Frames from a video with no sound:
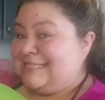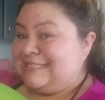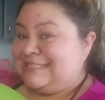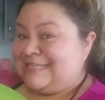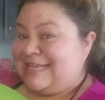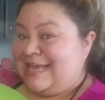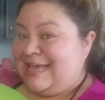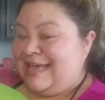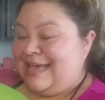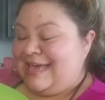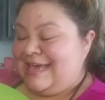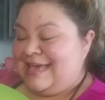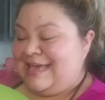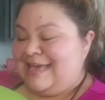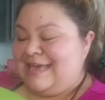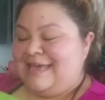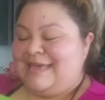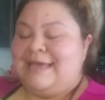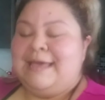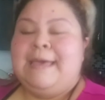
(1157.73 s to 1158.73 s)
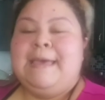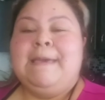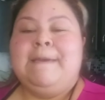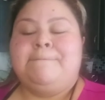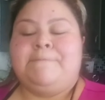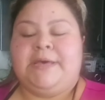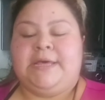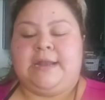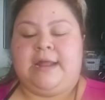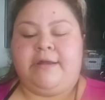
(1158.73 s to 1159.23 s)
say hey.
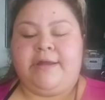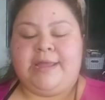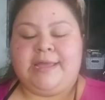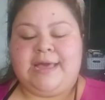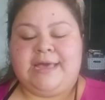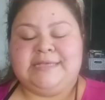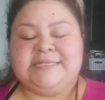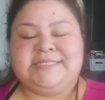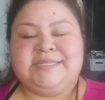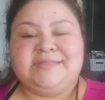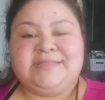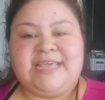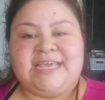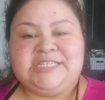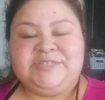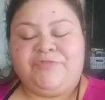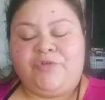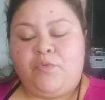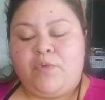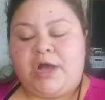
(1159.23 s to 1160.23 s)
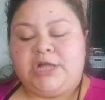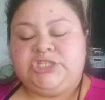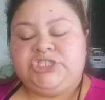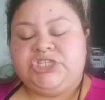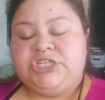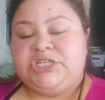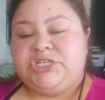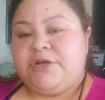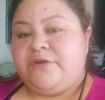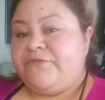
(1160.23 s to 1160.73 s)
But alright guys, so thanks for
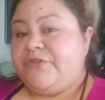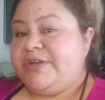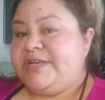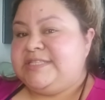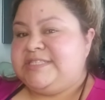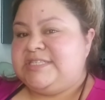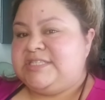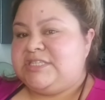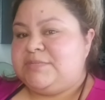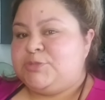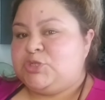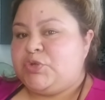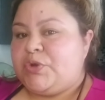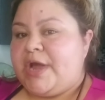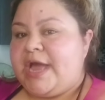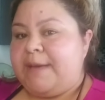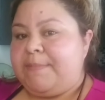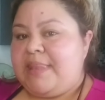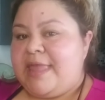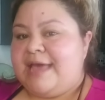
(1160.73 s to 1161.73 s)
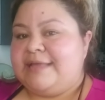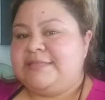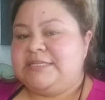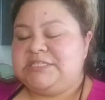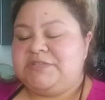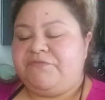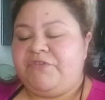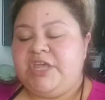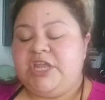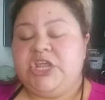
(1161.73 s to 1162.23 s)
watching. Don't forget to subscribe, like
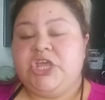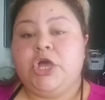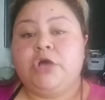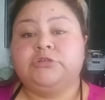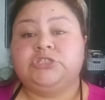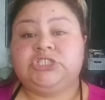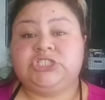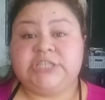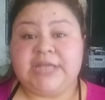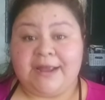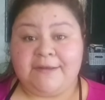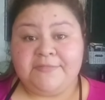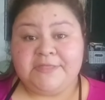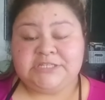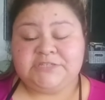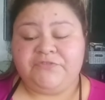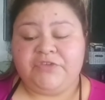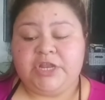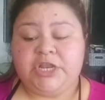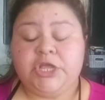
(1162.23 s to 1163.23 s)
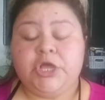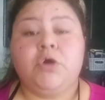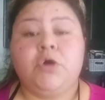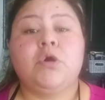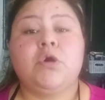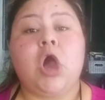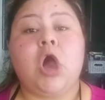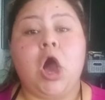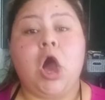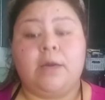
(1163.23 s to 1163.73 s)
this video, share this video,
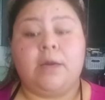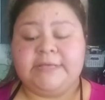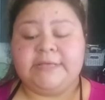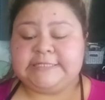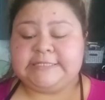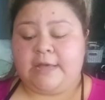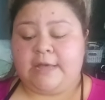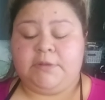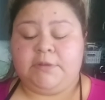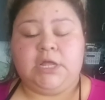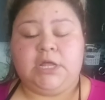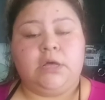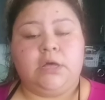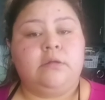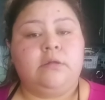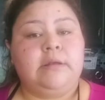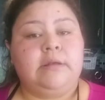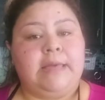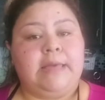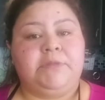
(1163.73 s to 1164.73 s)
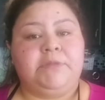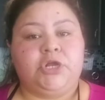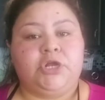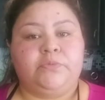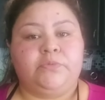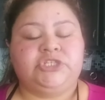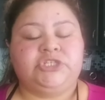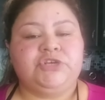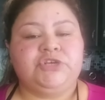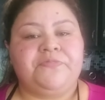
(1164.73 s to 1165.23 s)
comment down below. Let me know
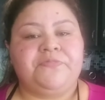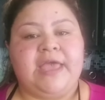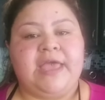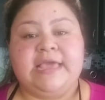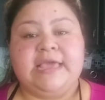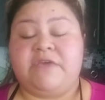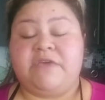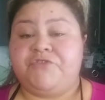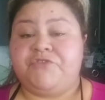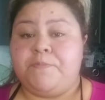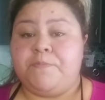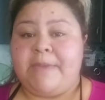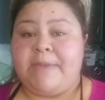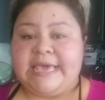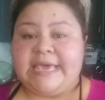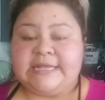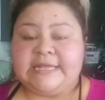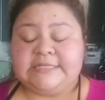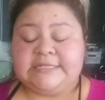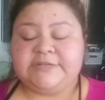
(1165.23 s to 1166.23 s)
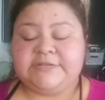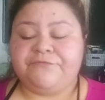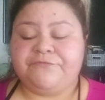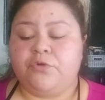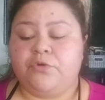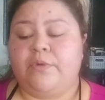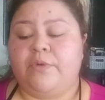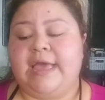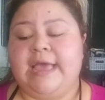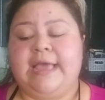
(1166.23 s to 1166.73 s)
what you think. If you make it a
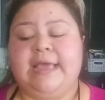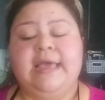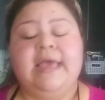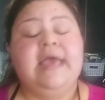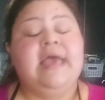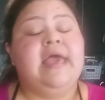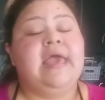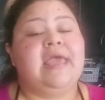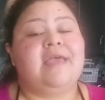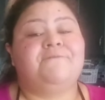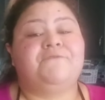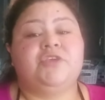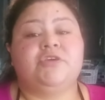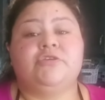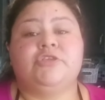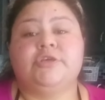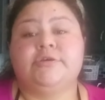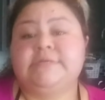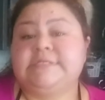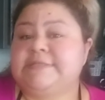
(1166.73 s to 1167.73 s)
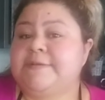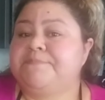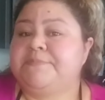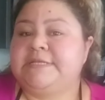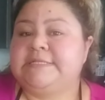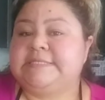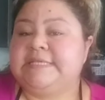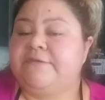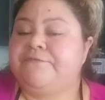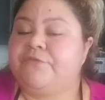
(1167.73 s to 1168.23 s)
different way, if you use
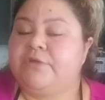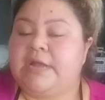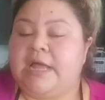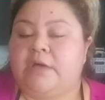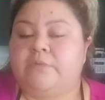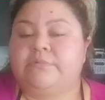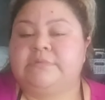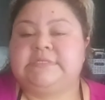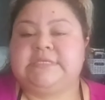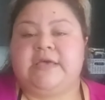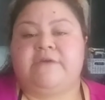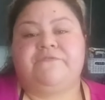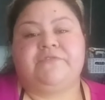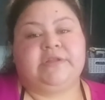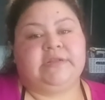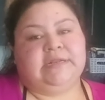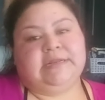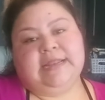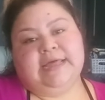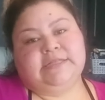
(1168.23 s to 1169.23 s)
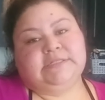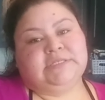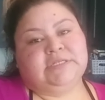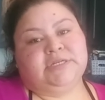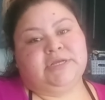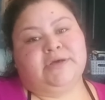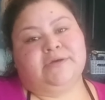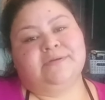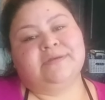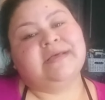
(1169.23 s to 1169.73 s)
something different, I would definitely like to
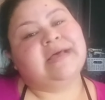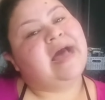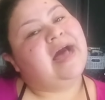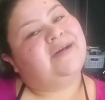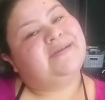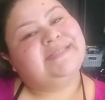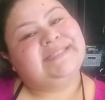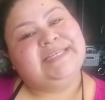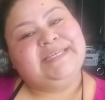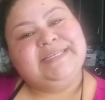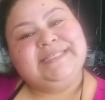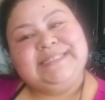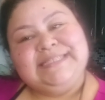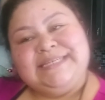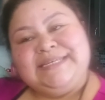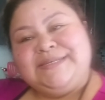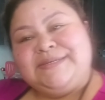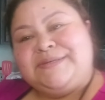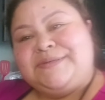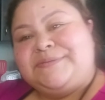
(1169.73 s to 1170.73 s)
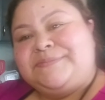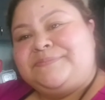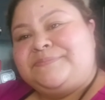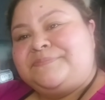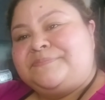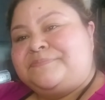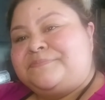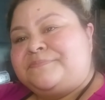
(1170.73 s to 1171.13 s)
know. I'll see you soon.